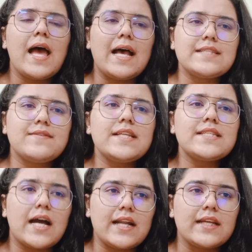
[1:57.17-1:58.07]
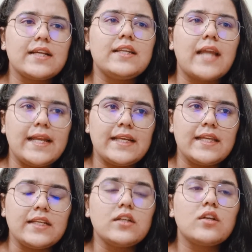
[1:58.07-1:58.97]
as well as Article
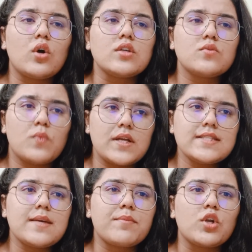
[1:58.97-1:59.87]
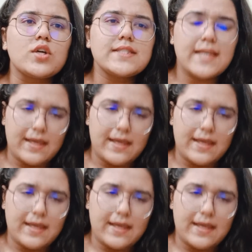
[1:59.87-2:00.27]
19, Clause 1, Subclause